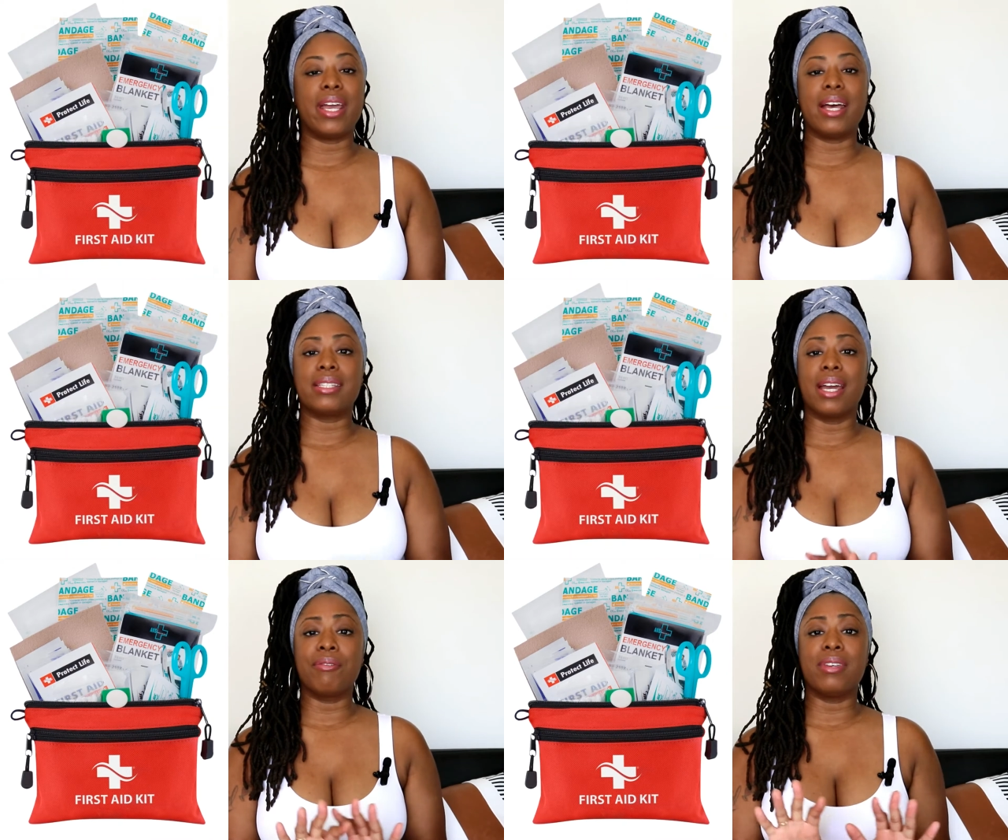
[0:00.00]
has
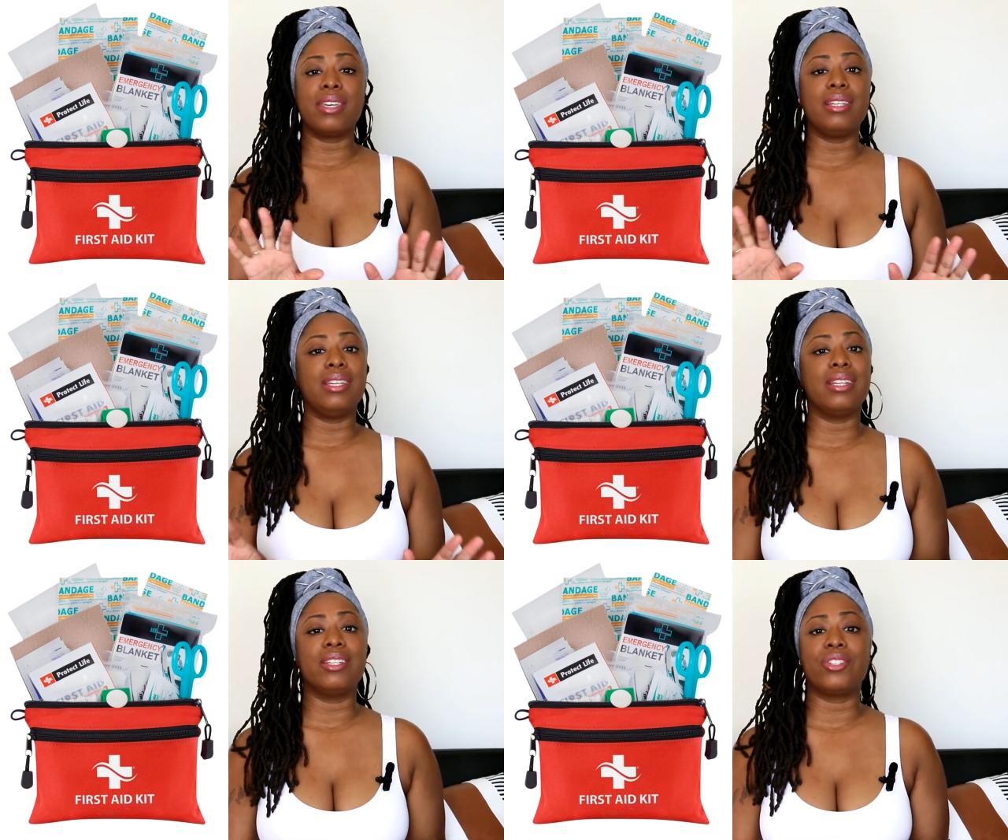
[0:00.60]
everything
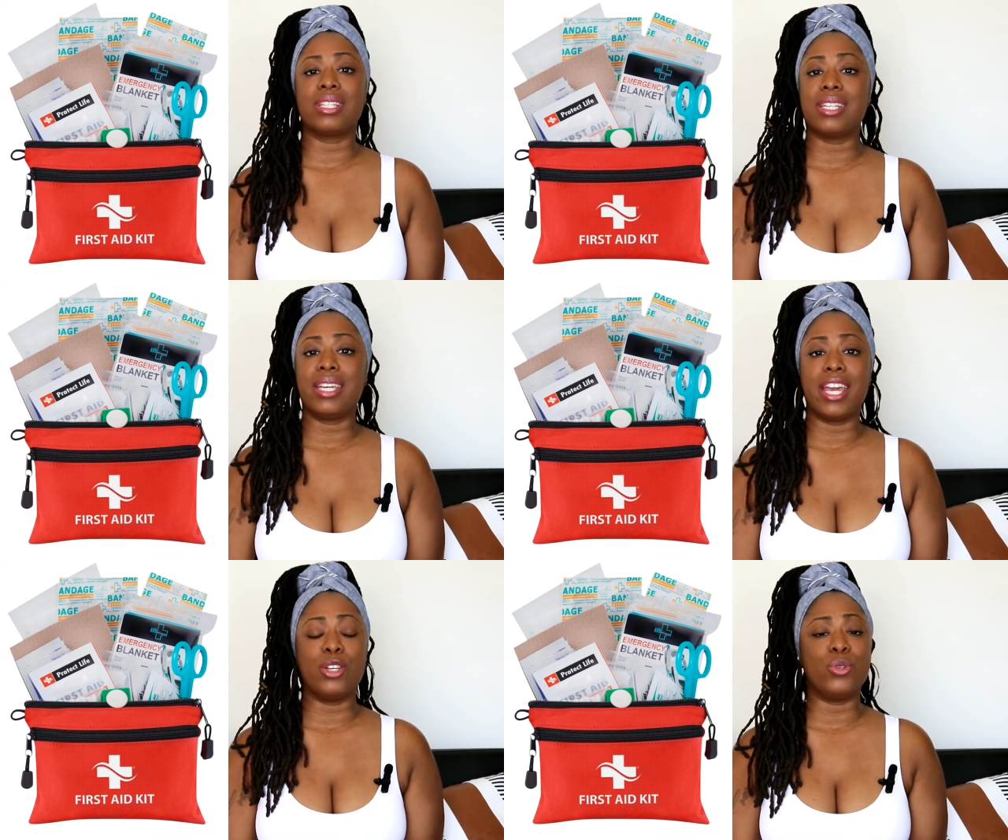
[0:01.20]
needed just in
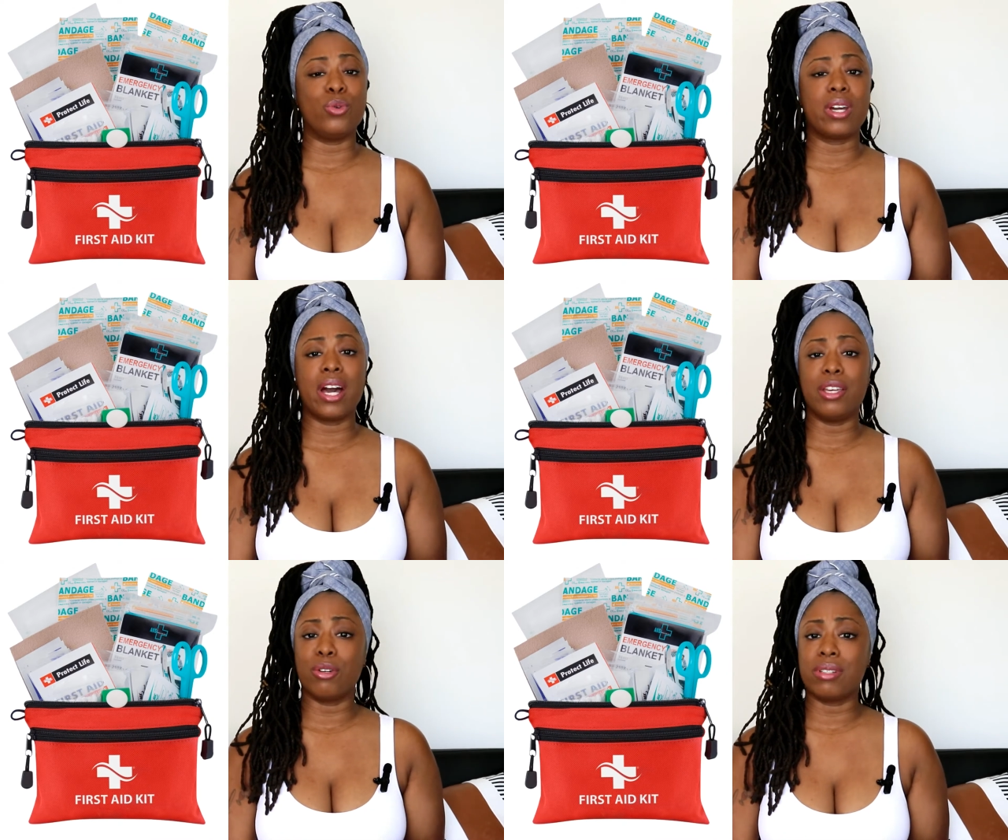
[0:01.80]
case you
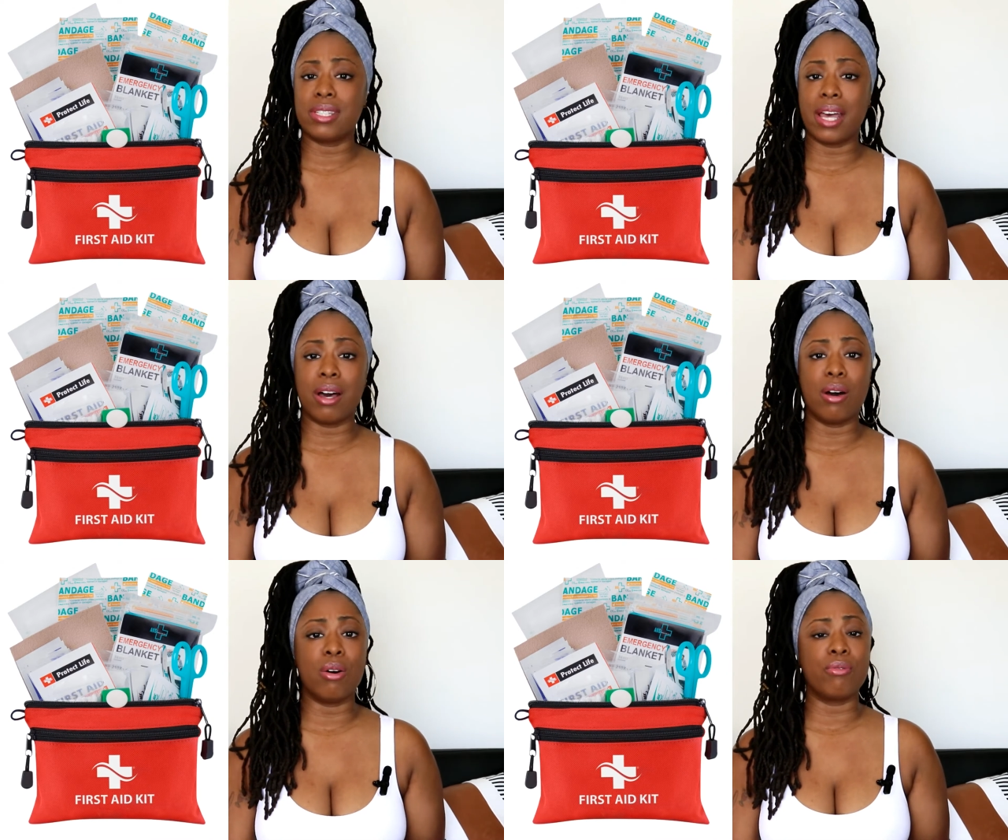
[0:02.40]
cut
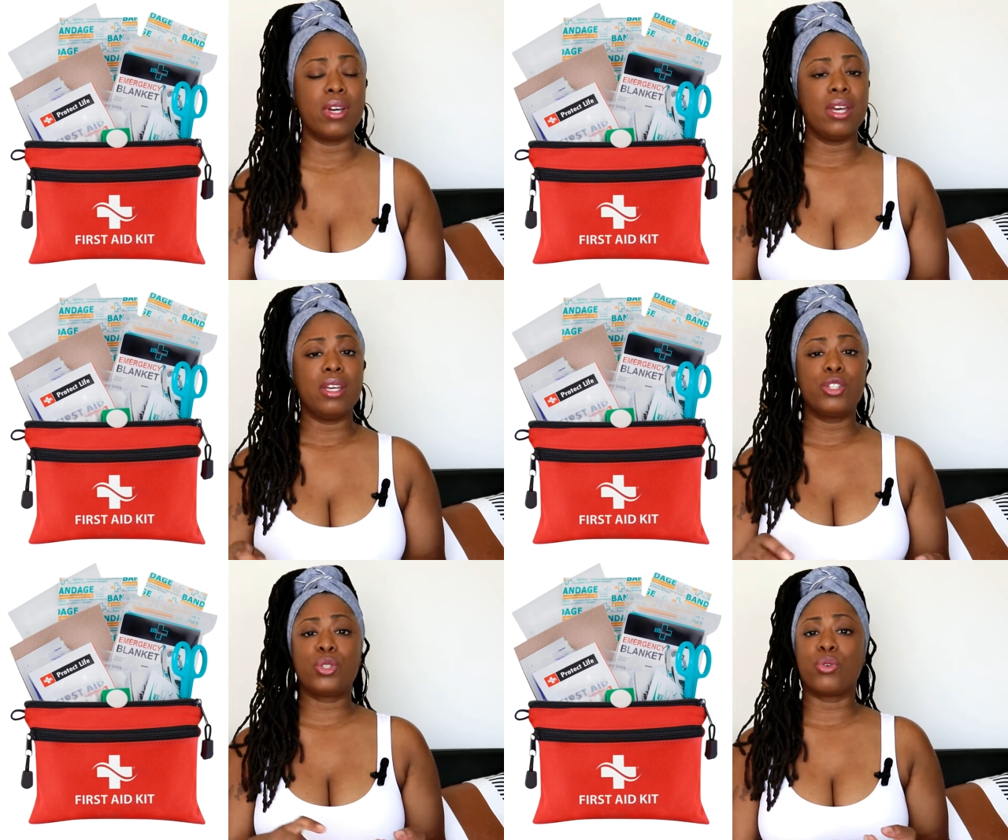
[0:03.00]
yourself,
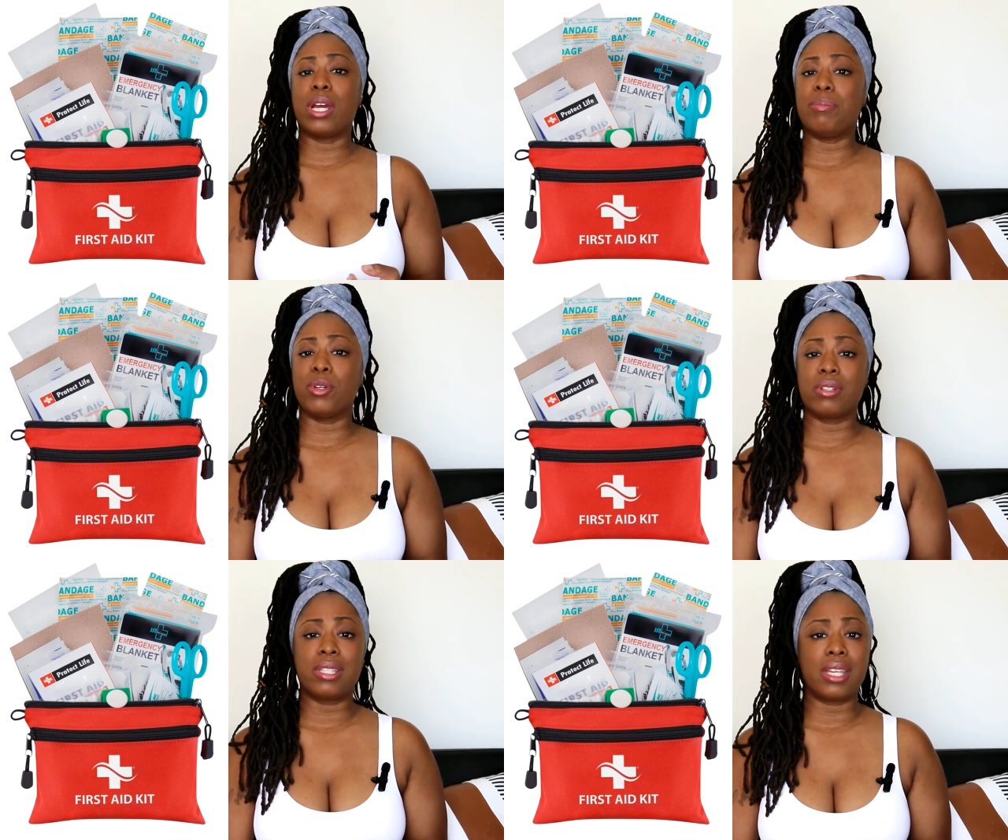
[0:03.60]
scrape
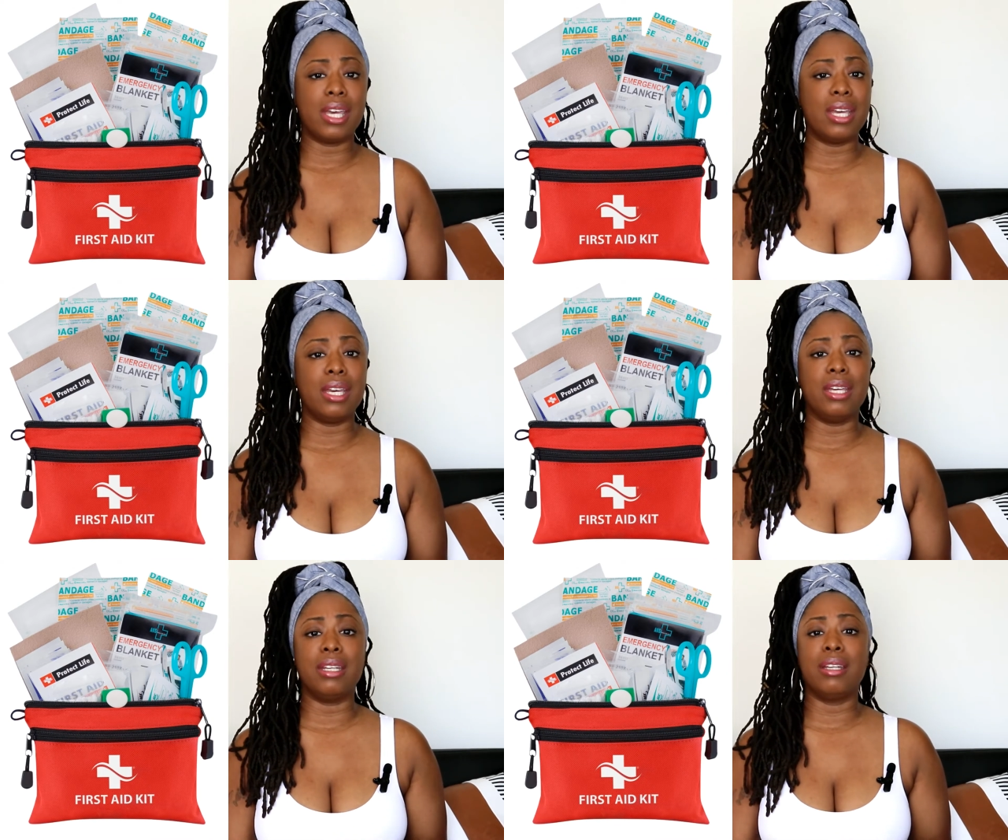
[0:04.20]
your
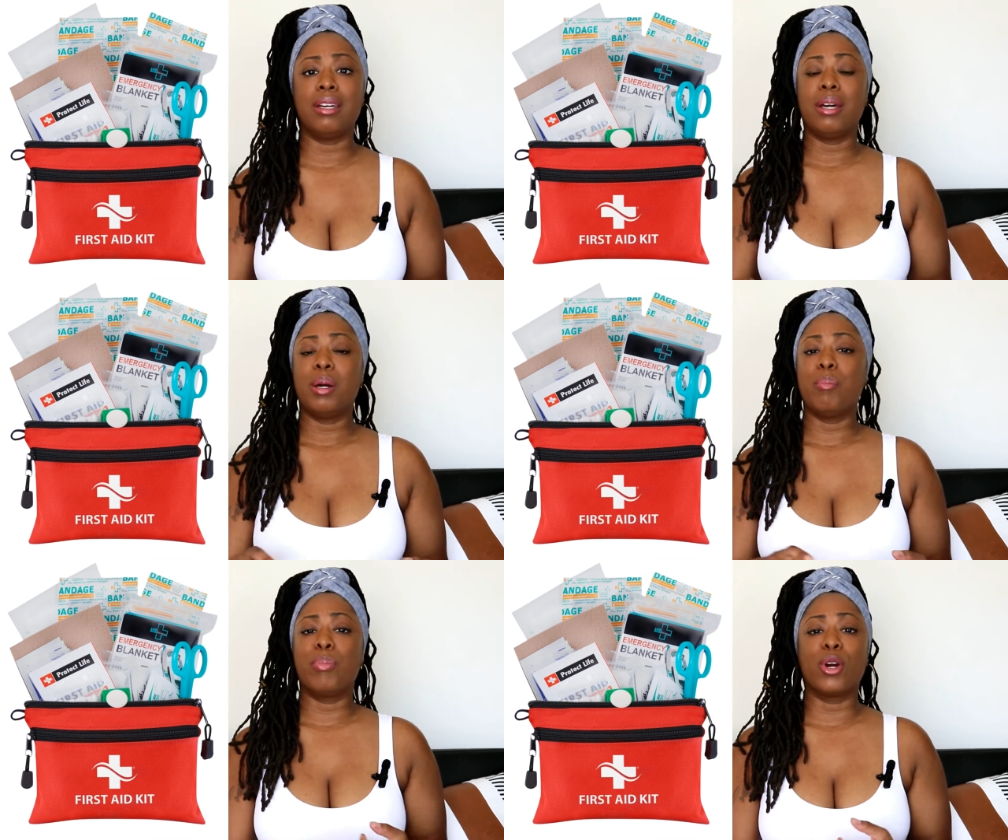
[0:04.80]
skin,
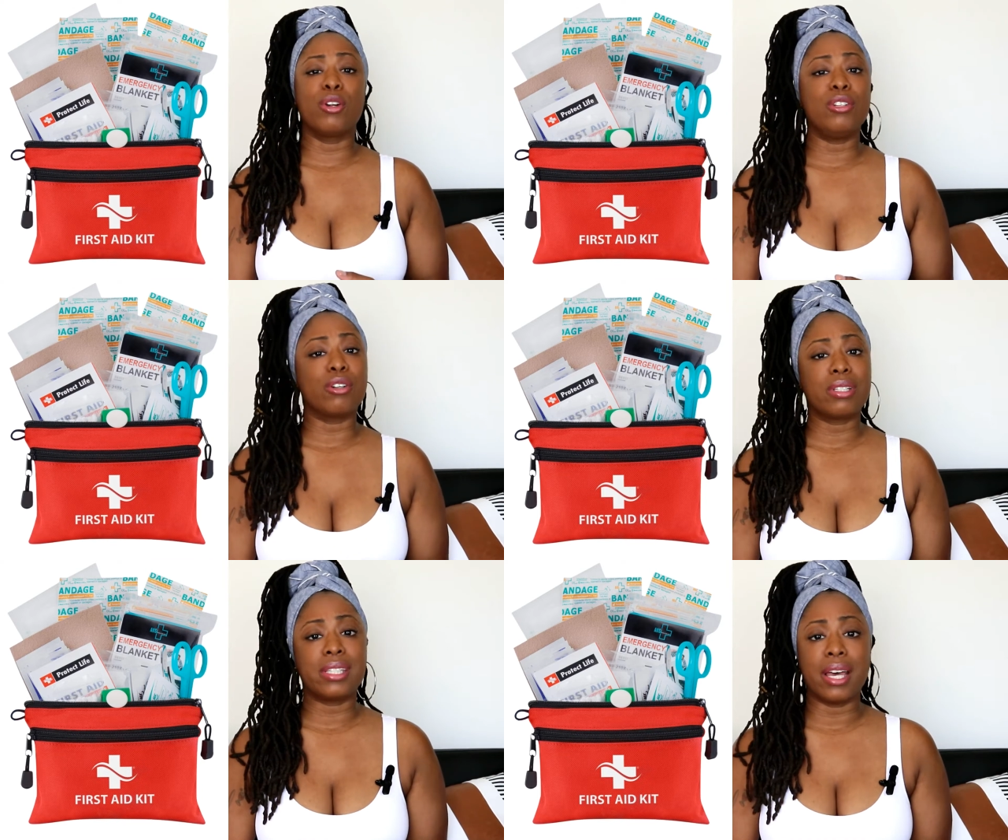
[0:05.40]
burn
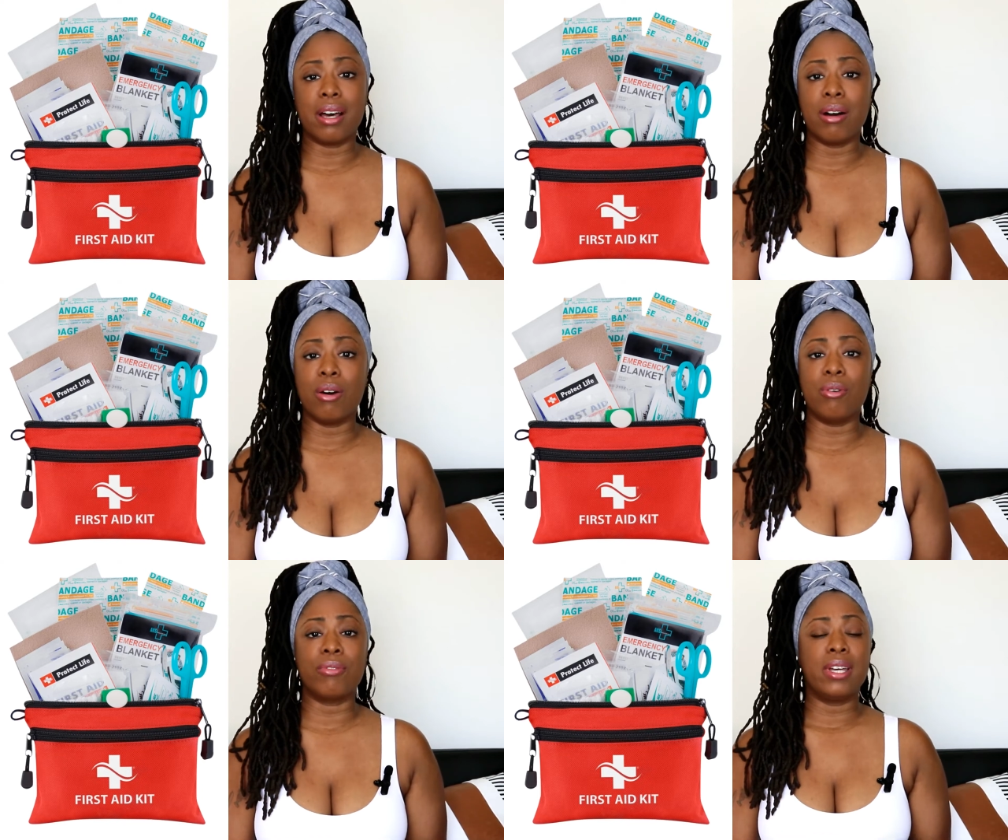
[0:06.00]

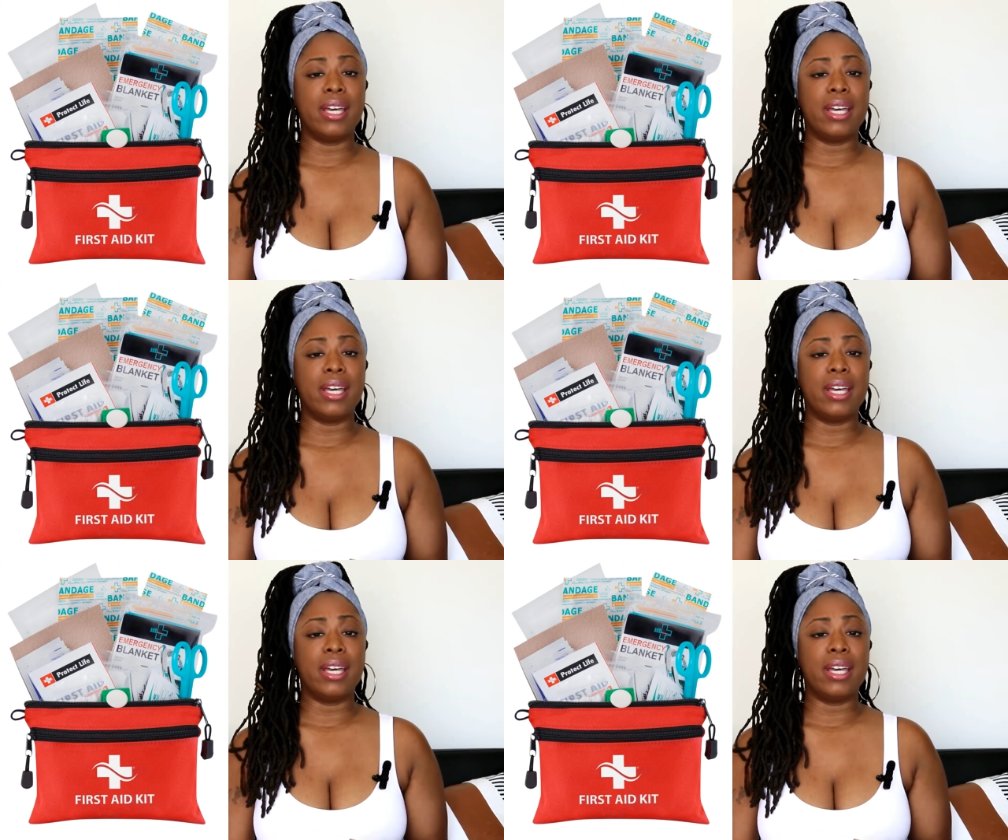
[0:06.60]
yourself.